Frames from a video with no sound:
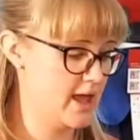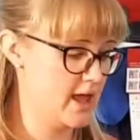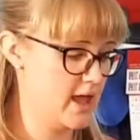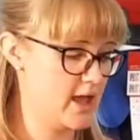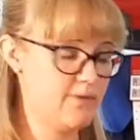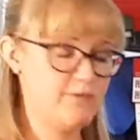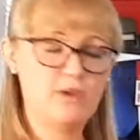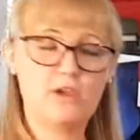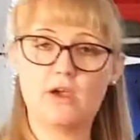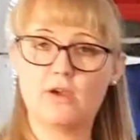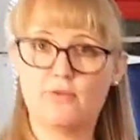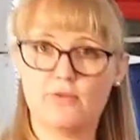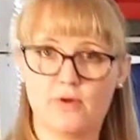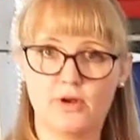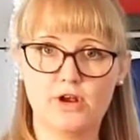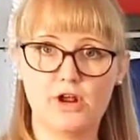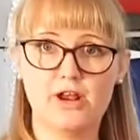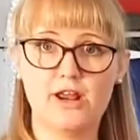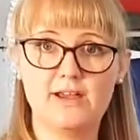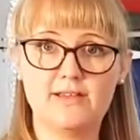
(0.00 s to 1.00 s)
If you go for a
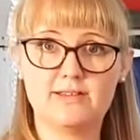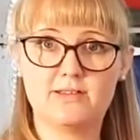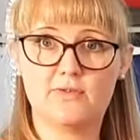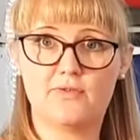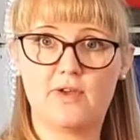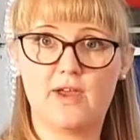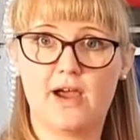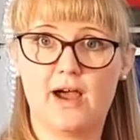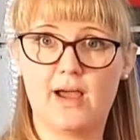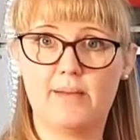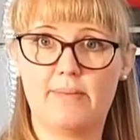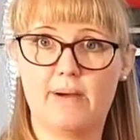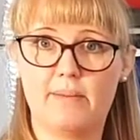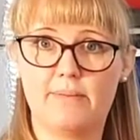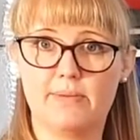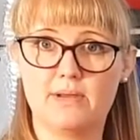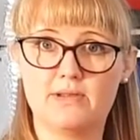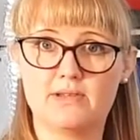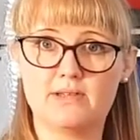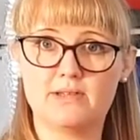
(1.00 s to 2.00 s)
non-ISOFIT high back
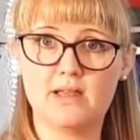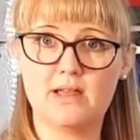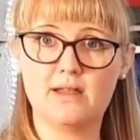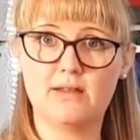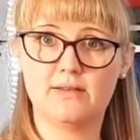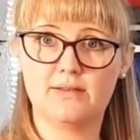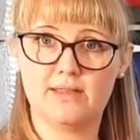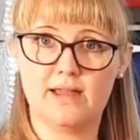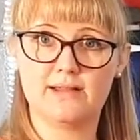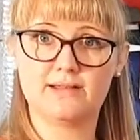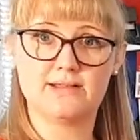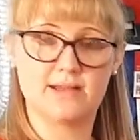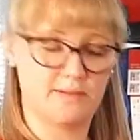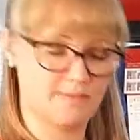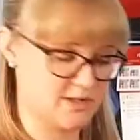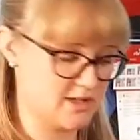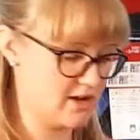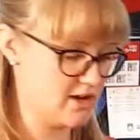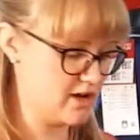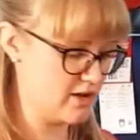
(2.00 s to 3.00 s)
booster, that's
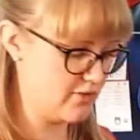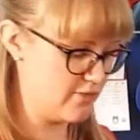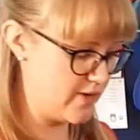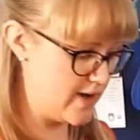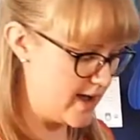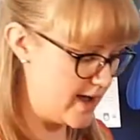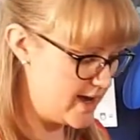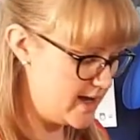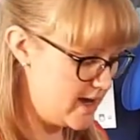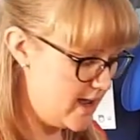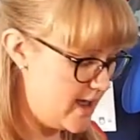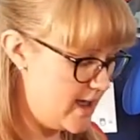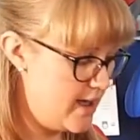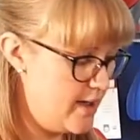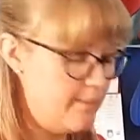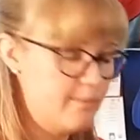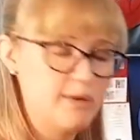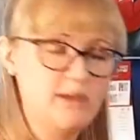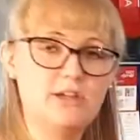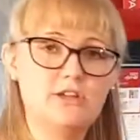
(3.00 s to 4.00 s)
absolutely fine,
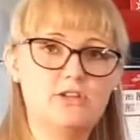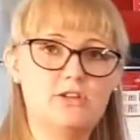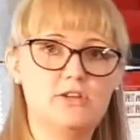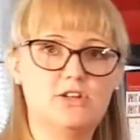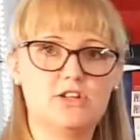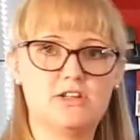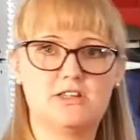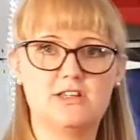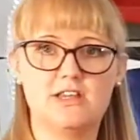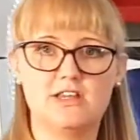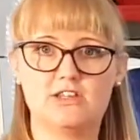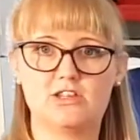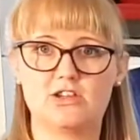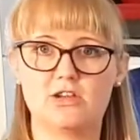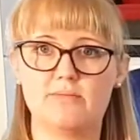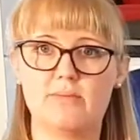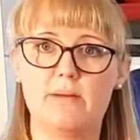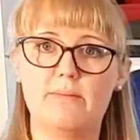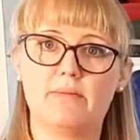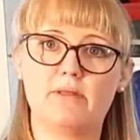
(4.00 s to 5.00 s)
but you do just need to
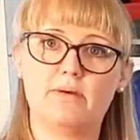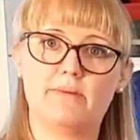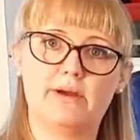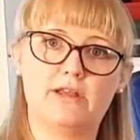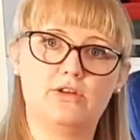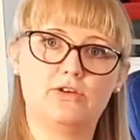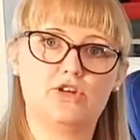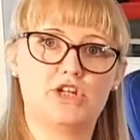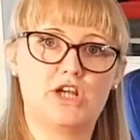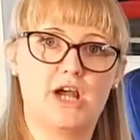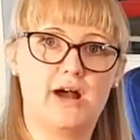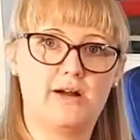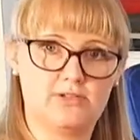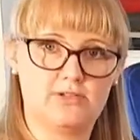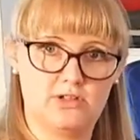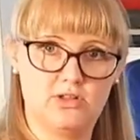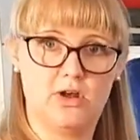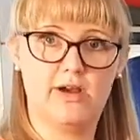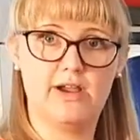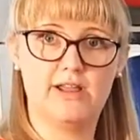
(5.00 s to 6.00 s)
remember that when your
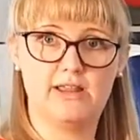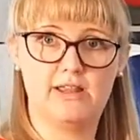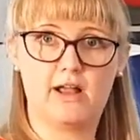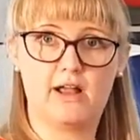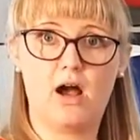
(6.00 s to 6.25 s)
child's not in the